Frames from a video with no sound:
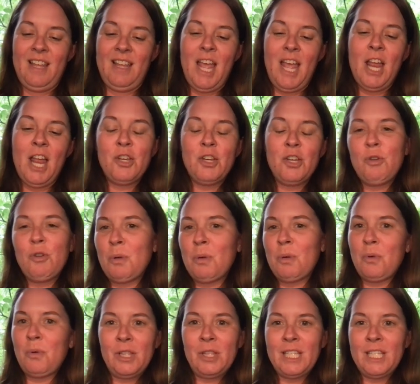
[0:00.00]
and you
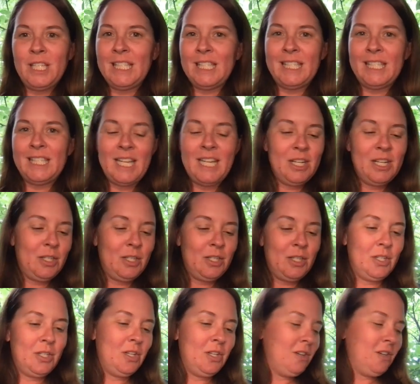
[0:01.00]
could put this
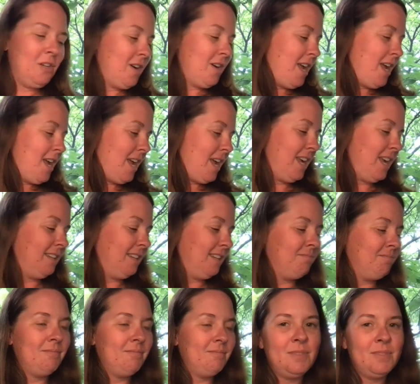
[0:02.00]
into
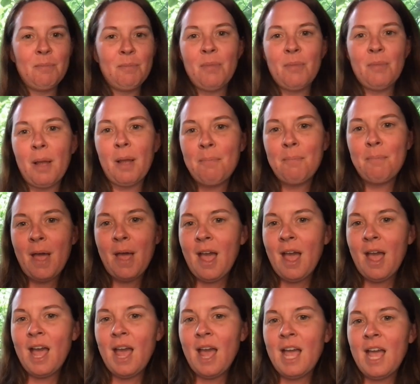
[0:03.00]
a Ziploc
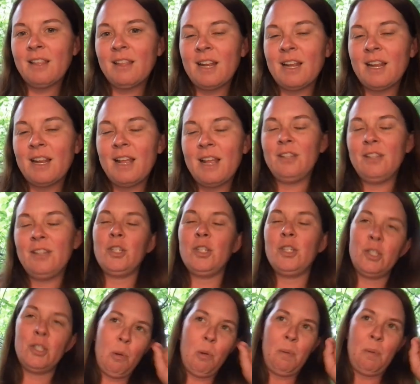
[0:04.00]
bag that is
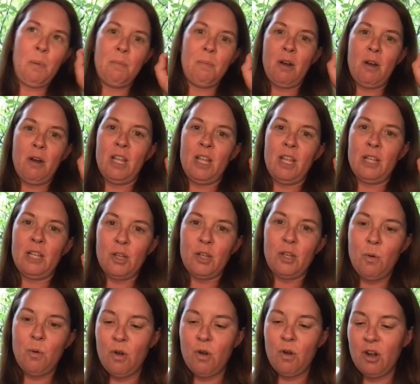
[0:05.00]
just open barely at the
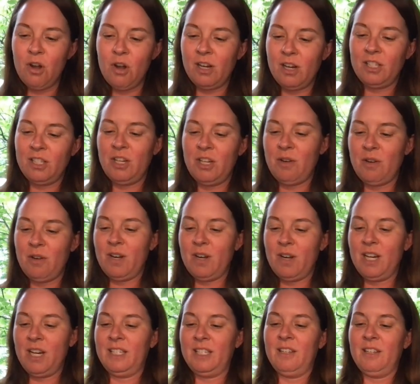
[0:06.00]
corner because you don't want
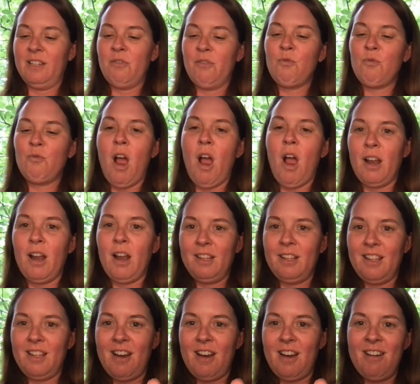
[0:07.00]
it to rot
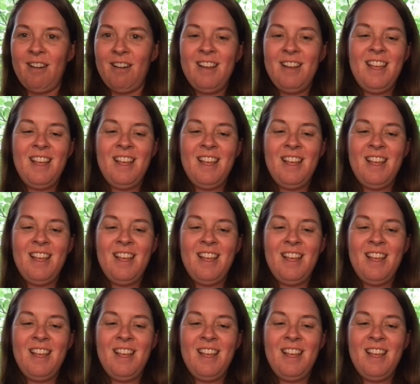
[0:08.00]
in there.